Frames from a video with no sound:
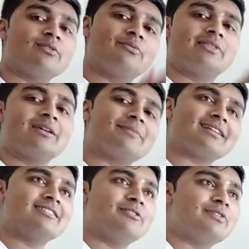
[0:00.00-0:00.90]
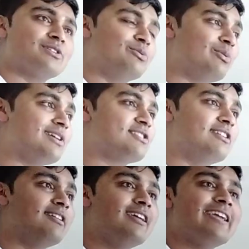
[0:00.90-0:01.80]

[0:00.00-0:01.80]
So if we think back to the original question,